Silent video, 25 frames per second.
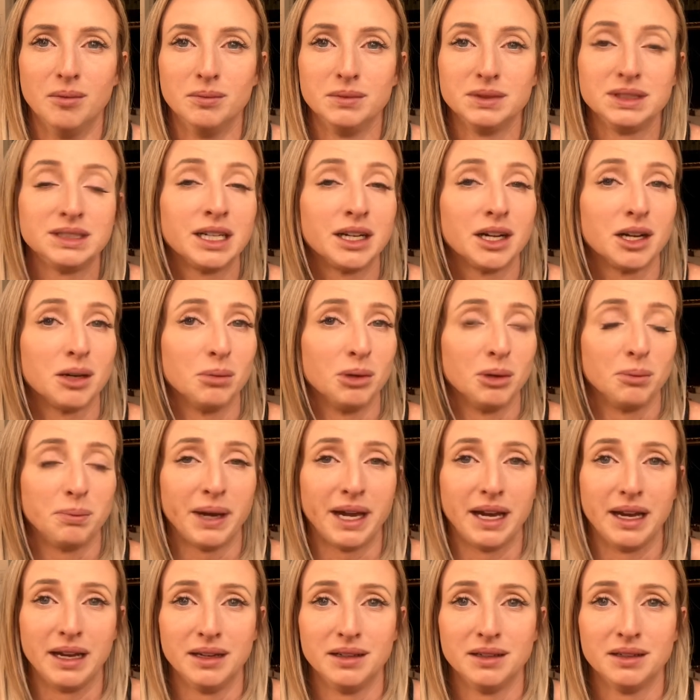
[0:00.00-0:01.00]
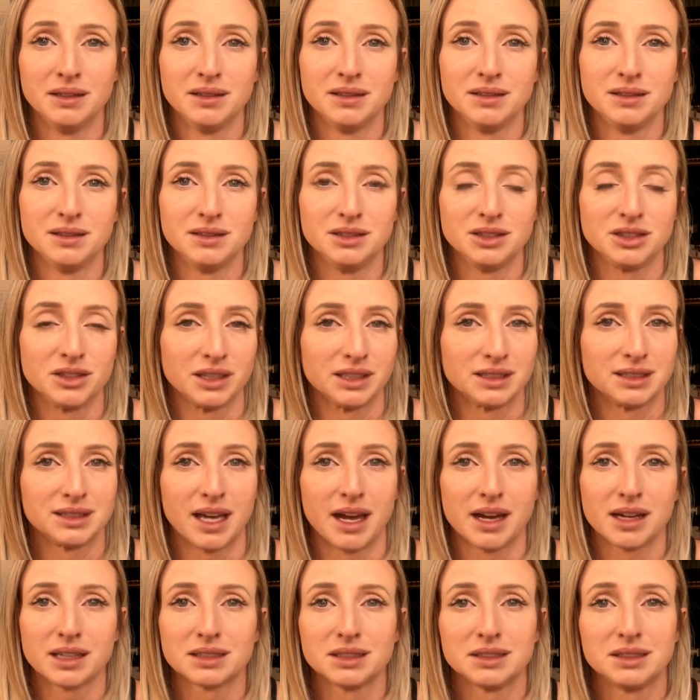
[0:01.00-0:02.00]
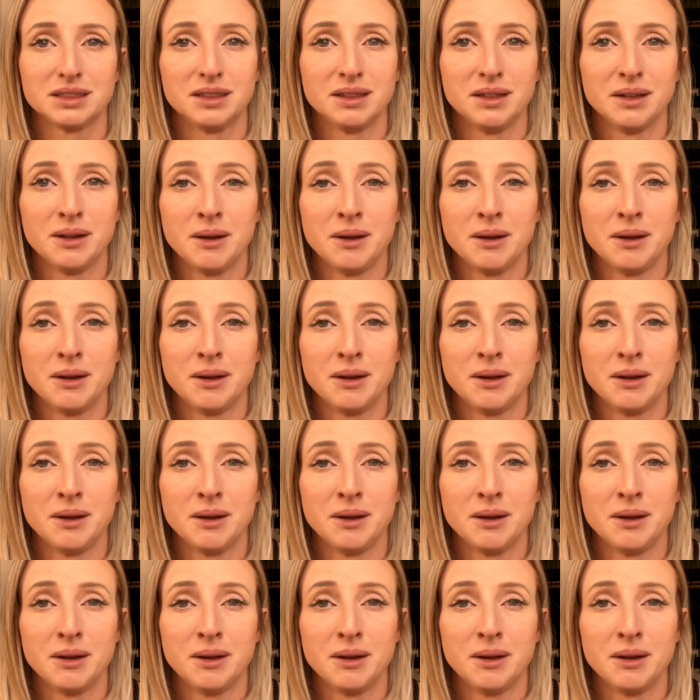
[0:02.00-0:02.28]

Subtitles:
terrible pain during sex.